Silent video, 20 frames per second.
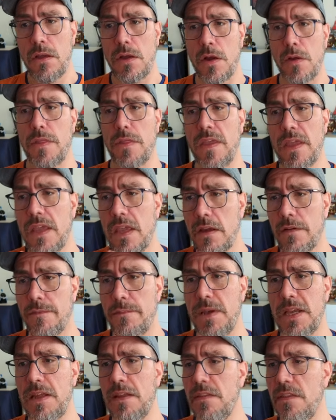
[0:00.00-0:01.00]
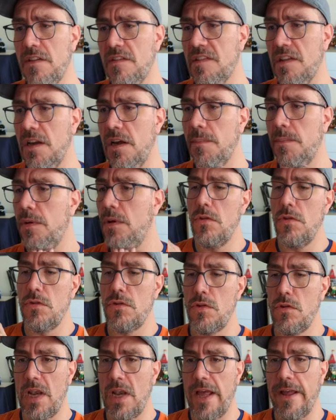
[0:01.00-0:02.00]
Are you thinking of picking this up?
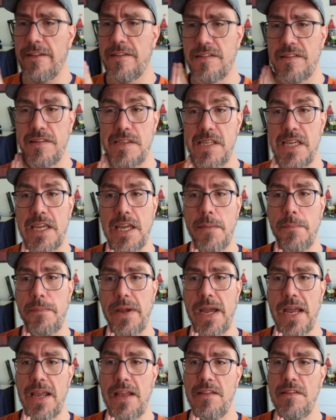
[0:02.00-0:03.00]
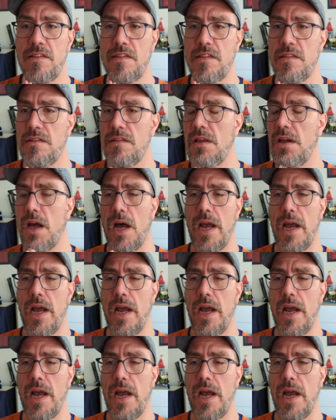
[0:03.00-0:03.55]
Do you like city campaigns?